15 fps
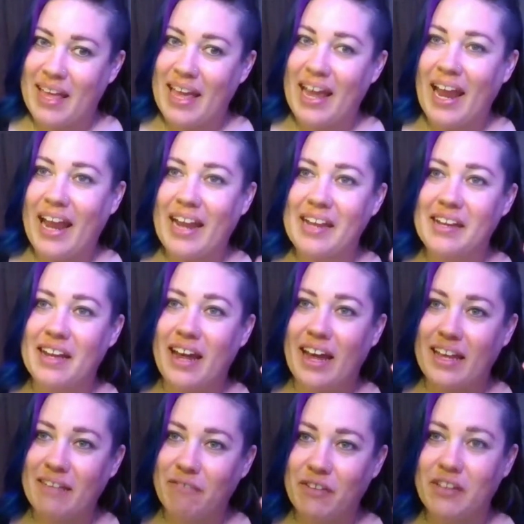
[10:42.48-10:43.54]
And
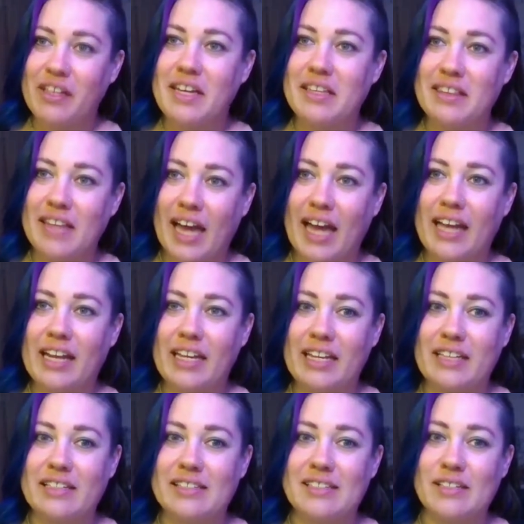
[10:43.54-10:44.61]
I feel like that
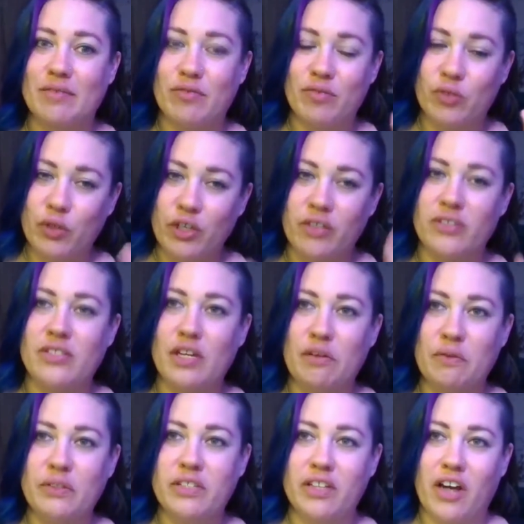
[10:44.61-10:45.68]
is, if treat
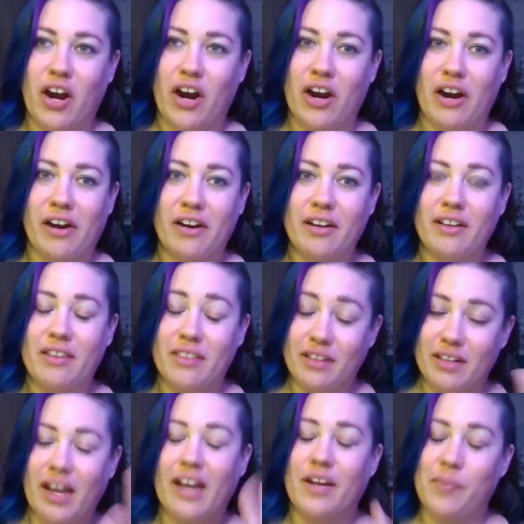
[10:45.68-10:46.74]
yourself was a card, the
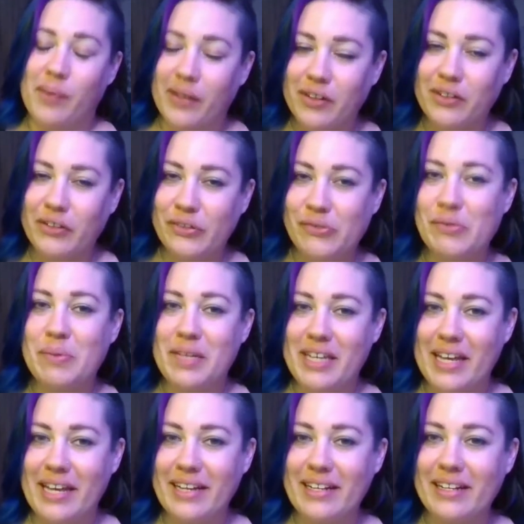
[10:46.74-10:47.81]
9 of Pentacles would be
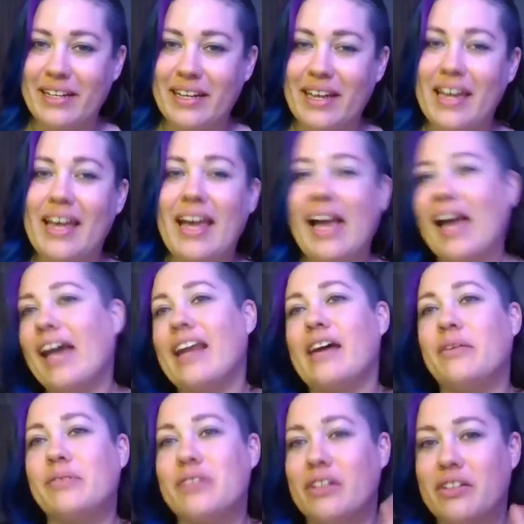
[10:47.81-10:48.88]
it. And I
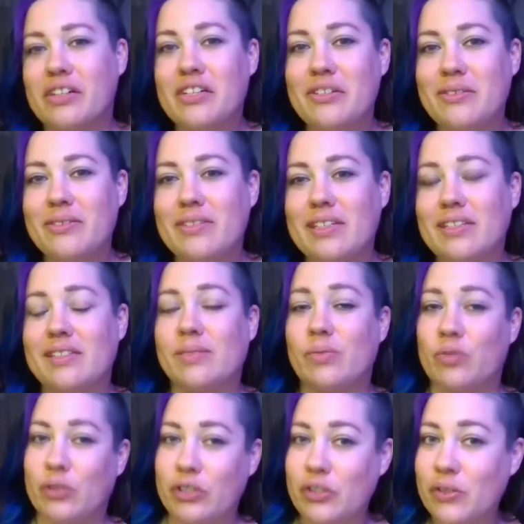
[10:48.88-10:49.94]
was already using some
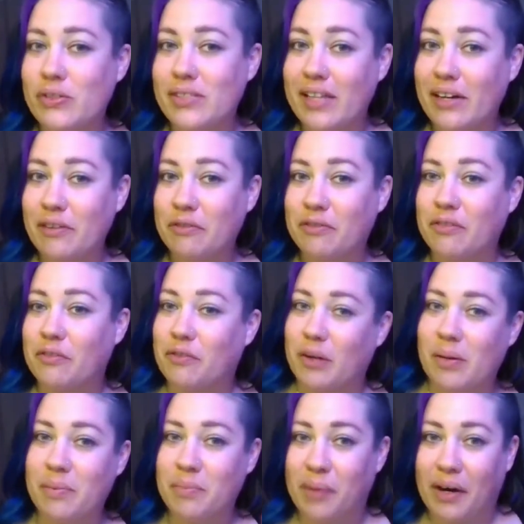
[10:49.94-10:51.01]
treat yourself
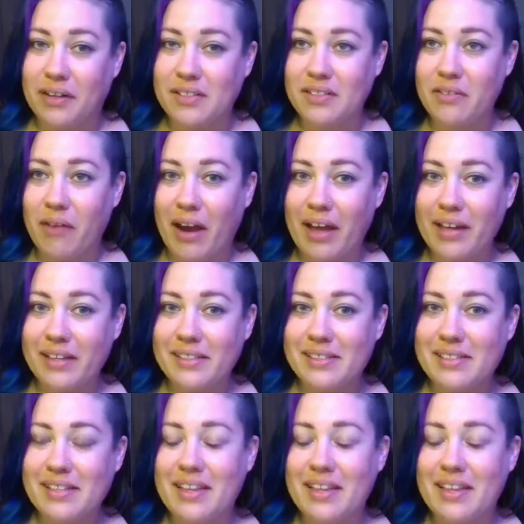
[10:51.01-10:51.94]
from Parks and Recs